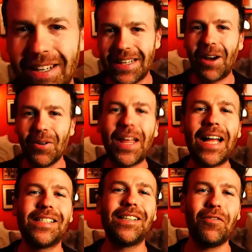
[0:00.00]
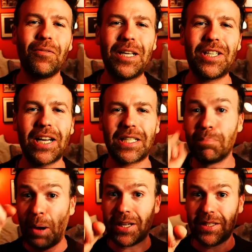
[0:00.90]
Now, that's enough of me chatting,
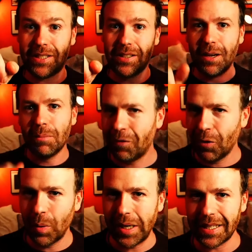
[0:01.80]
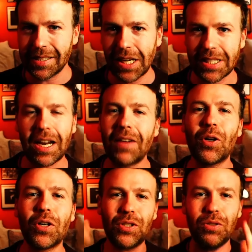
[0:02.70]
but before we get started, I've got
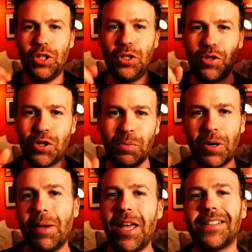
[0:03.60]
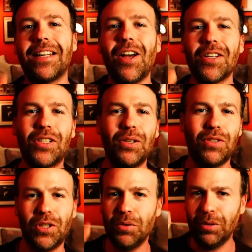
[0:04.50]
to do the YouTubery bit and ask you
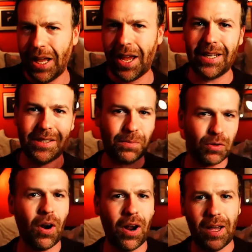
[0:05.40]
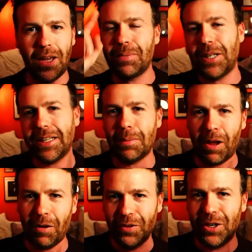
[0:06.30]
to like, subscribe, click the bell
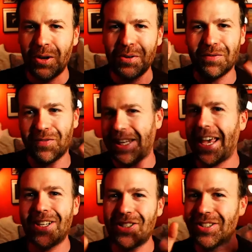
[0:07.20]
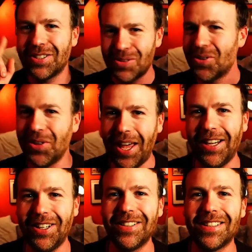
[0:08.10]
for notifications, all that
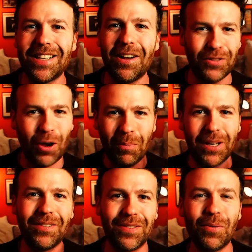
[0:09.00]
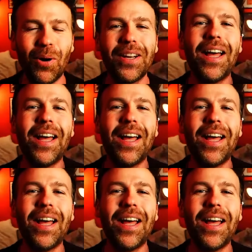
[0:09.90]
good stuff, comment if you want,